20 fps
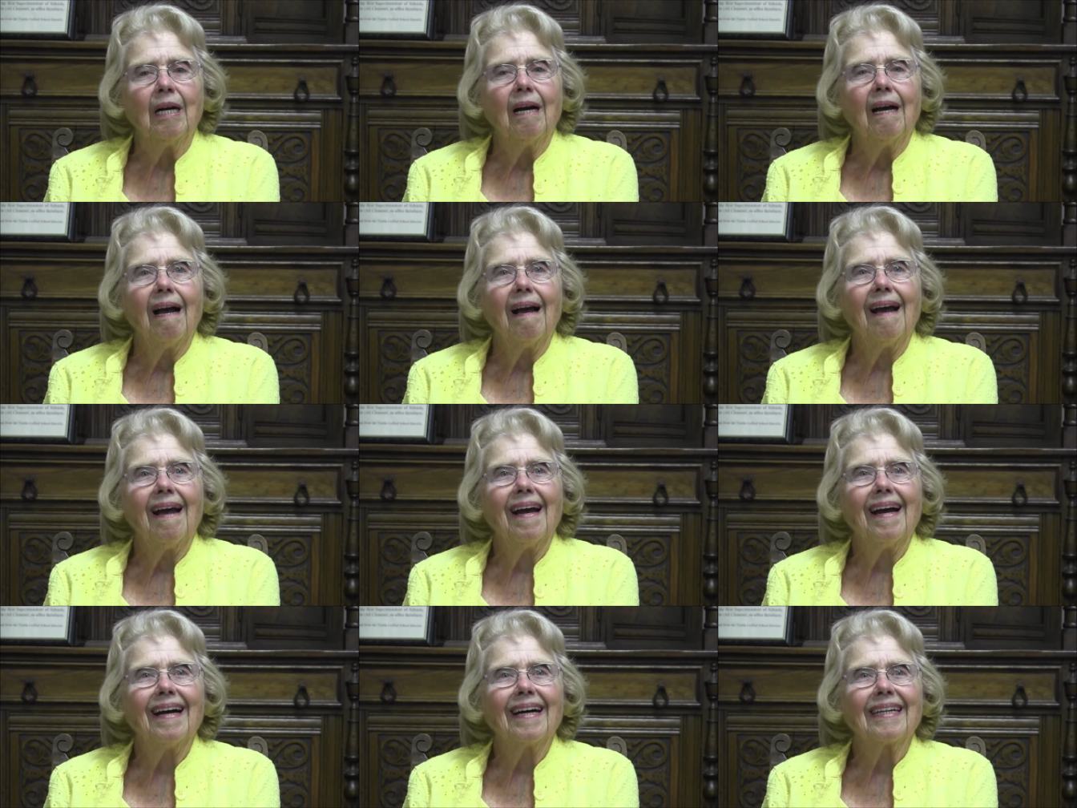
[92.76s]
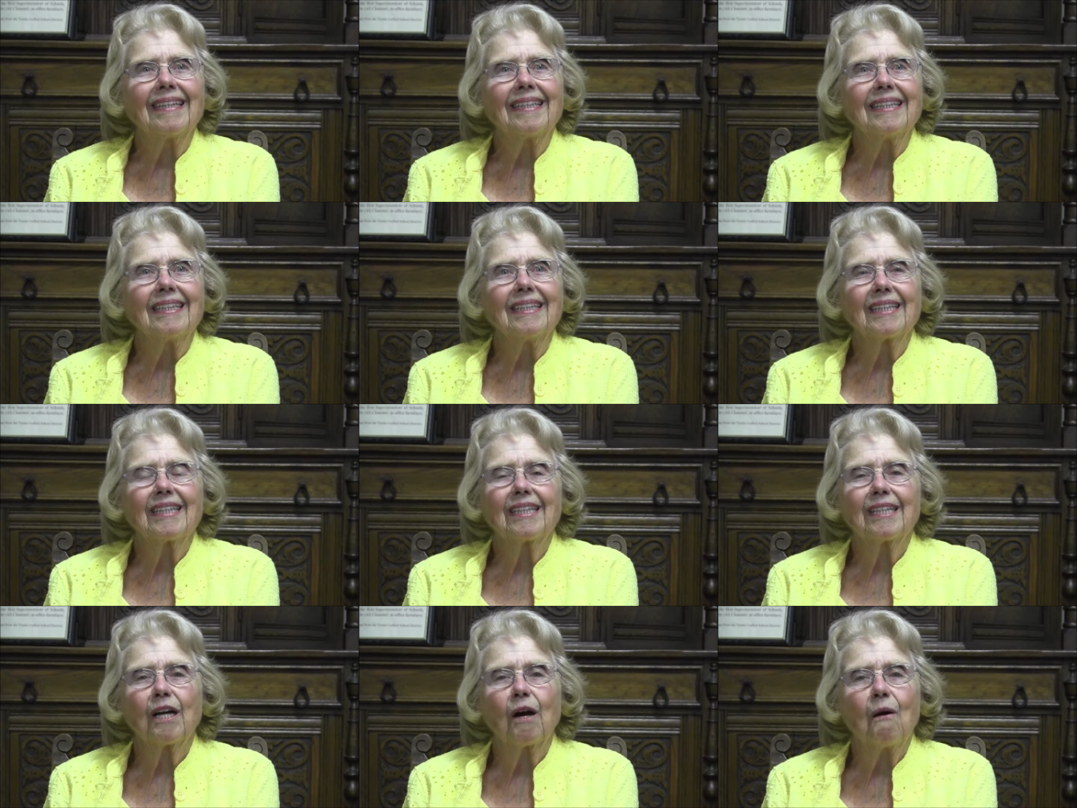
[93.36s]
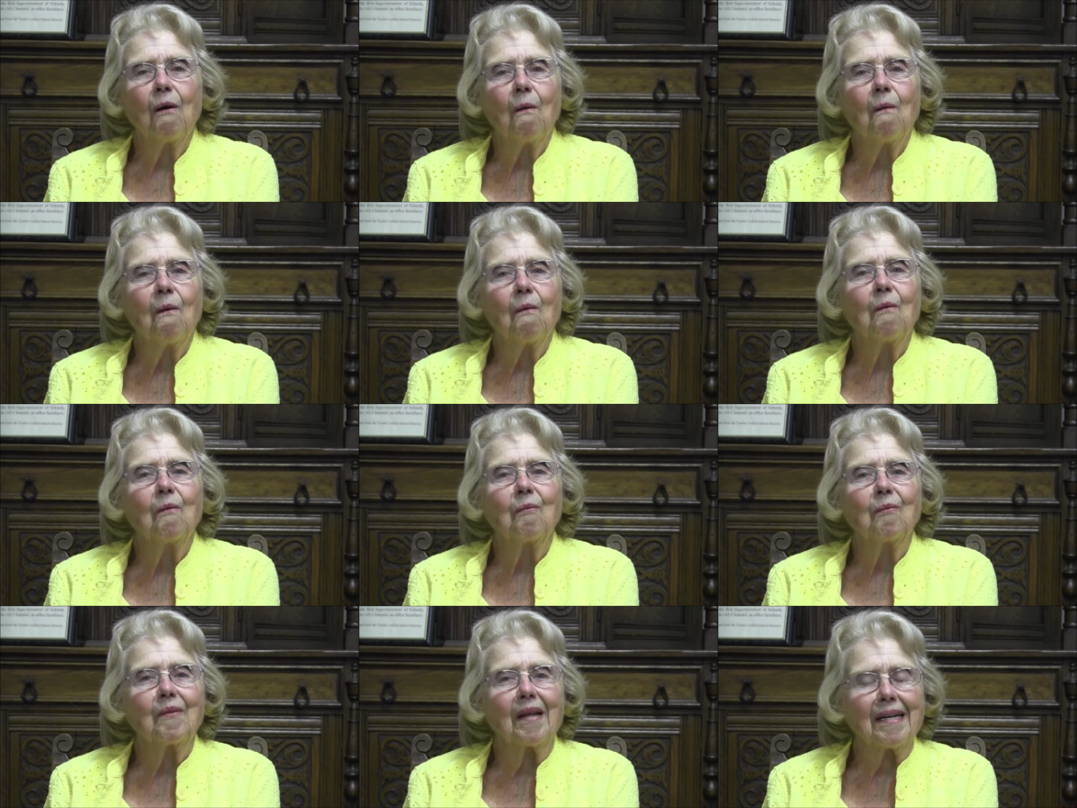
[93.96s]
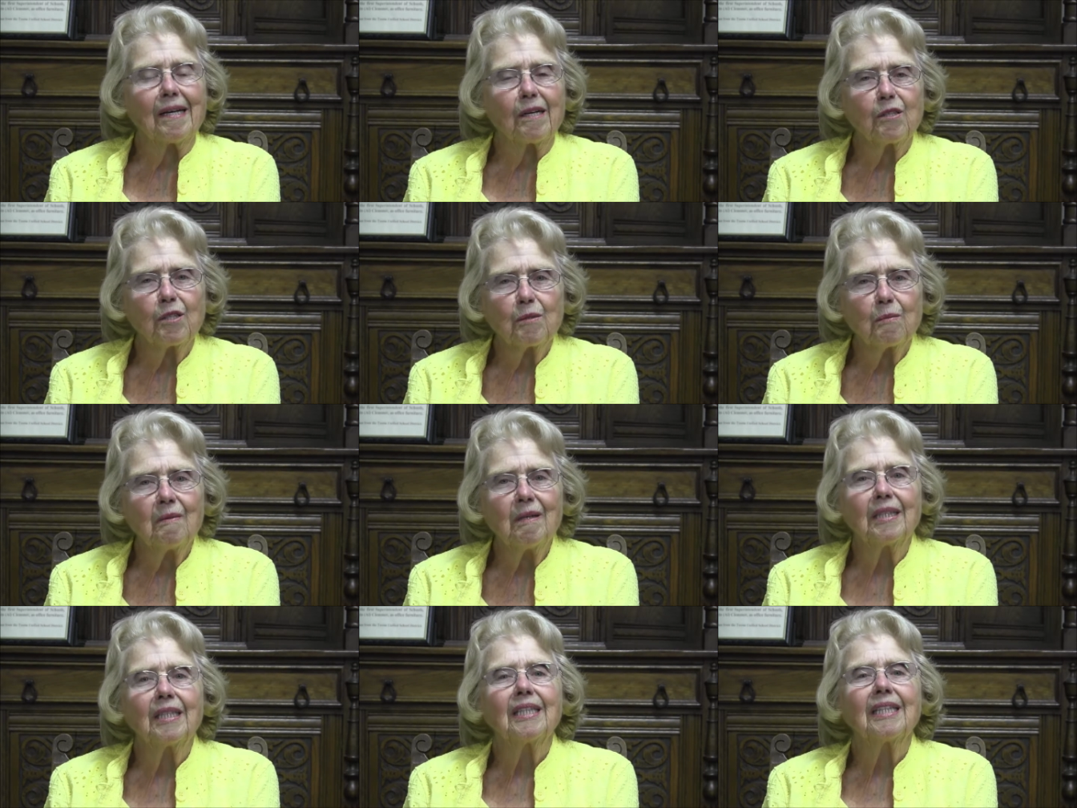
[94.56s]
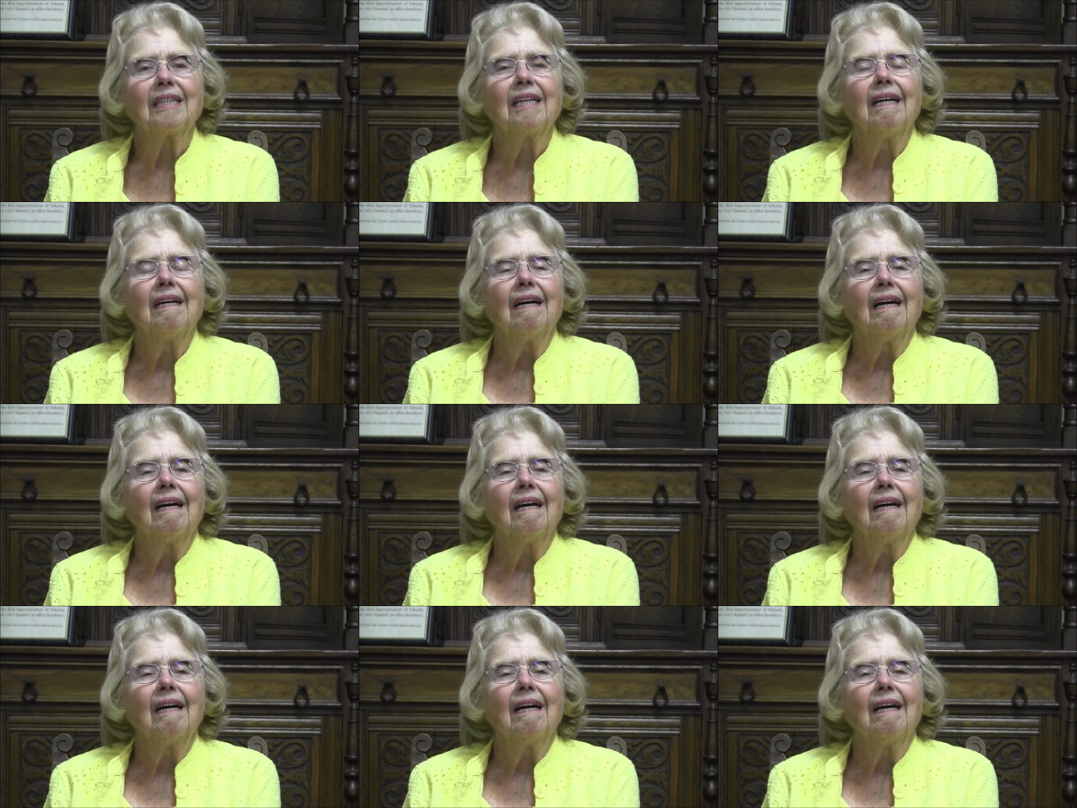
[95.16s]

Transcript: And so this was